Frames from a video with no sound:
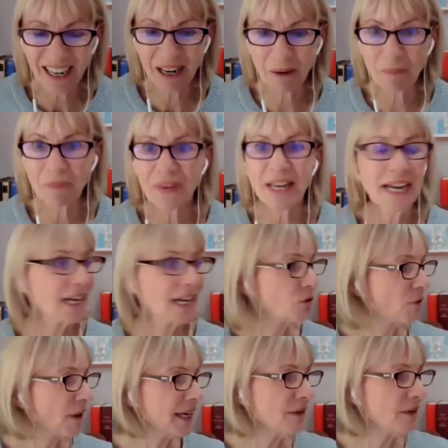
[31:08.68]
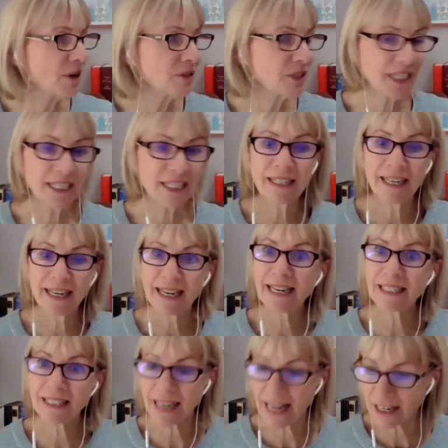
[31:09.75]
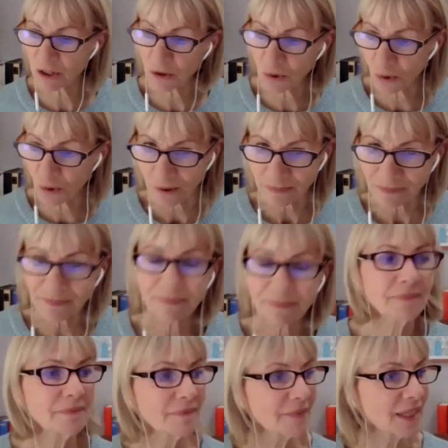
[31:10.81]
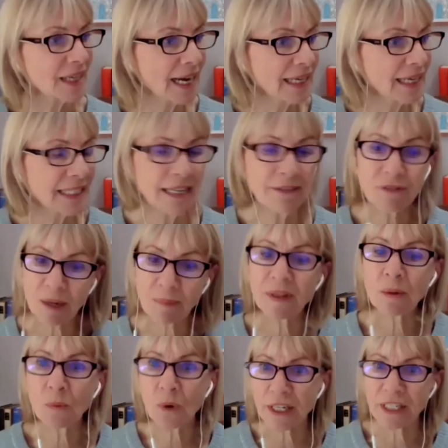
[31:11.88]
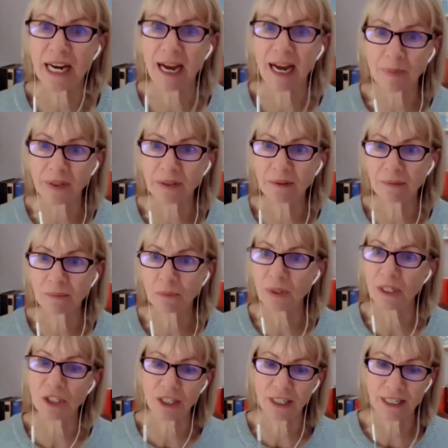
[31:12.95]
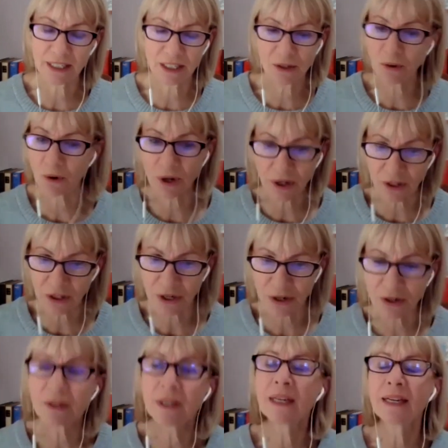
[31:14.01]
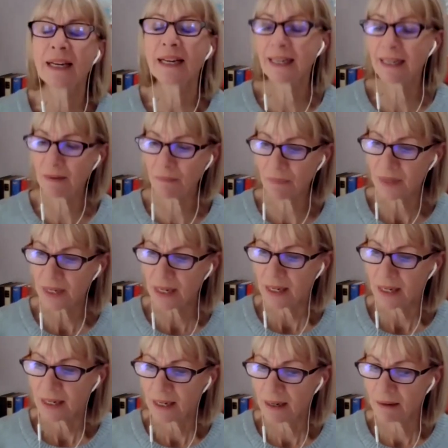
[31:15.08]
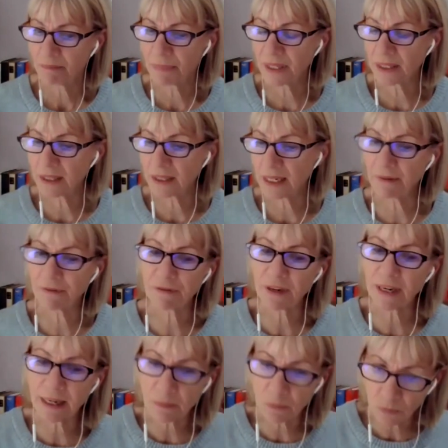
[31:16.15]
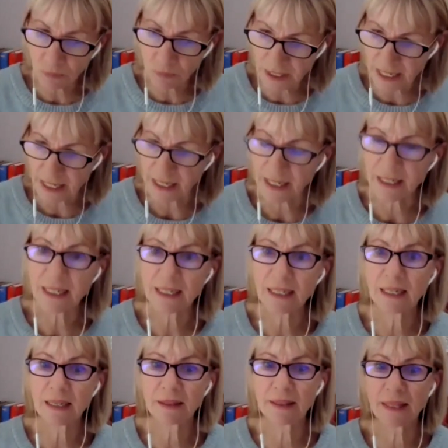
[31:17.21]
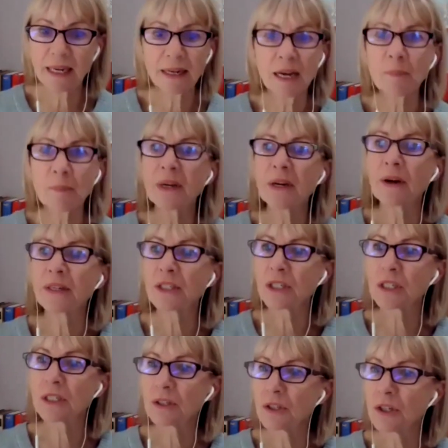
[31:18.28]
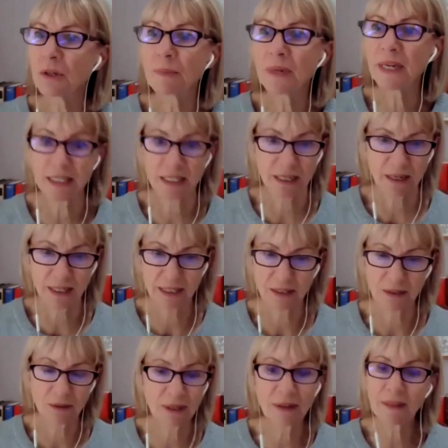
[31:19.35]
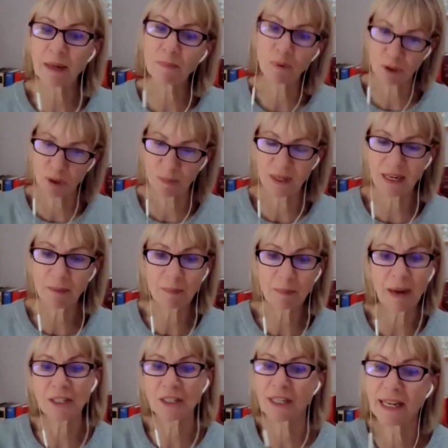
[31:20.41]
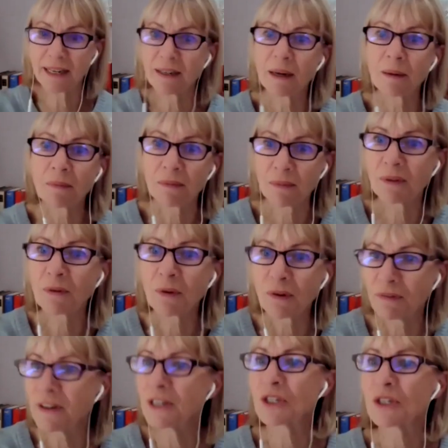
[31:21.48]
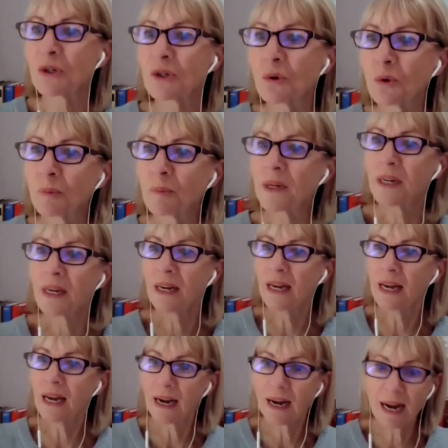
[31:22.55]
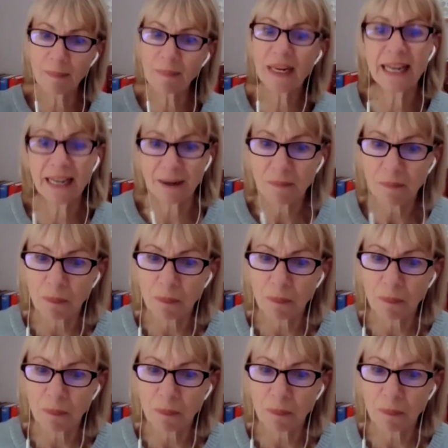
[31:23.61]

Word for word: um, and granny rosie is next door and if something were to happen which it's not going to um, but if it did then i'd be going just two minutes guys and then possibly coming back saying um, we've got to finish this call but i'm here